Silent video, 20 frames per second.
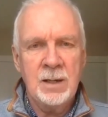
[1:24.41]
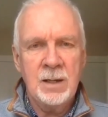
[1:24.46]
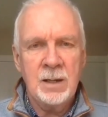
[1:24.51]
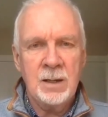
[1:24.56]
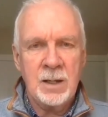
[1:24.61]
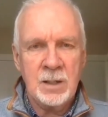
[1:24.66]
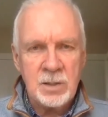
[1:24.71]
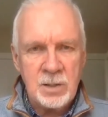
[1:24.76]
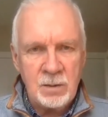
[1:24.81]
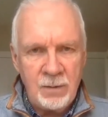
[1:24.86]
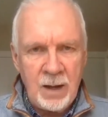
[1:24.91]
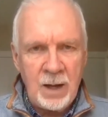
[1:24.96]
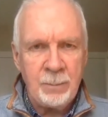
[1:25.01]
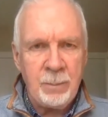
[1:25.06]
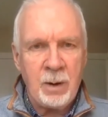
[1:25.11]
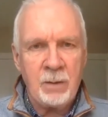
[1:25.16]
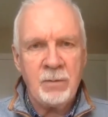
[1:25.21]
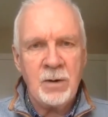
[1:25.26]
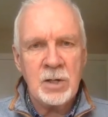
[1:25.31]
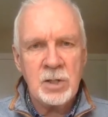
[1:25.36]
Let's develop
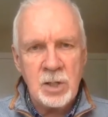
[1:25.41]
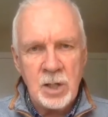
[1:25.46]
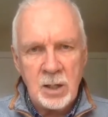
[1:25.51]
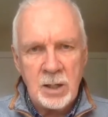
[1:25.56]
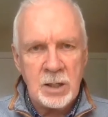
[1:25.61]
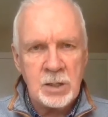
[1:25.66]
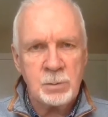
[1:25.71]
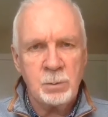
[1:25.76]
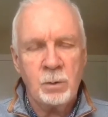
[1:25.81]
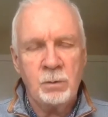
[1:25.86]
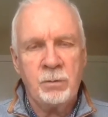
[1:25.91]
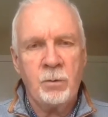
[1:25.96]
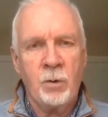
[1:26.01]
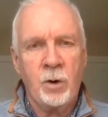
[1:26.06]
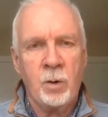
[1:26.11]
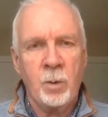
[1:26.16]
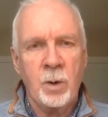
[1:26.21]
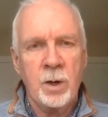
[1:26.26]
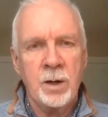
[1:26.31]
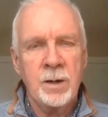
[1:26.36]
our vision and let's move
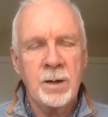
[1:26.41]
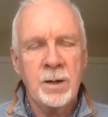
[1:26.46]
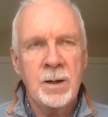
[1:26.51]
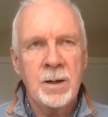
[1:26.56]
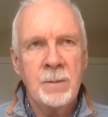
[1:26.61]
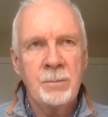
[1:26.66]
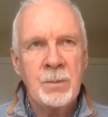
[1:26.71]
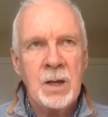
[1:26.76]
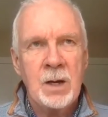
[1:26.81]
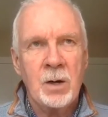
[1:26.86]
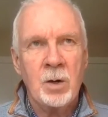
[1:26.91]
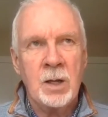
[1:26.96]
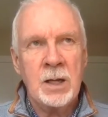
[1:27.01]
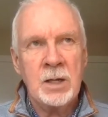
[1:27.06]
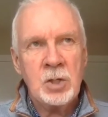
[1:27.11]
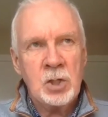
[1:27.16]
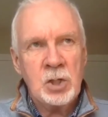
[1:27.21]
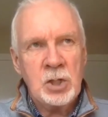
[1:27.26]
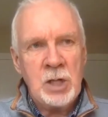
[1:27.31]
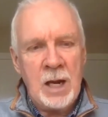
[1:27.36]
forward. Or
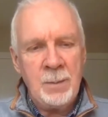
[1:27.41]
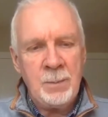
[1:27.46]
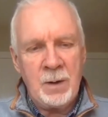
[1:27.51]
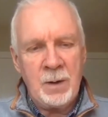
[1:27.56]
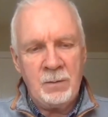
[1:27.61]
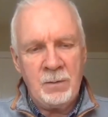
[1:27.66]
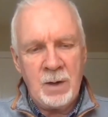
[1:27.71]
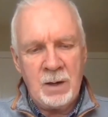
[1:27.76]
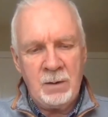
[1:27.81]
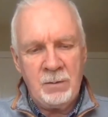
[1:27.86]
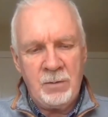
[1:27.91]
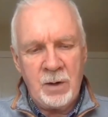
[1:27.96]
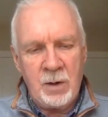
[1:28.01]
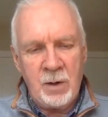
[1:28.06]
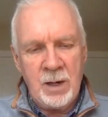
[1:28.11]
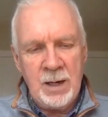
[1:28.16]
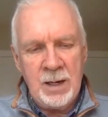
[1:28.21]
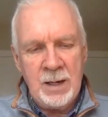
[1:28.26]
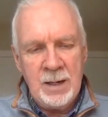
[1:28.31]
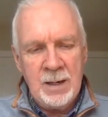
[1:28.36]
let's shape a
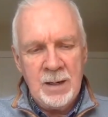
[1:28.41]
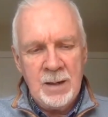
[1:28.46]
very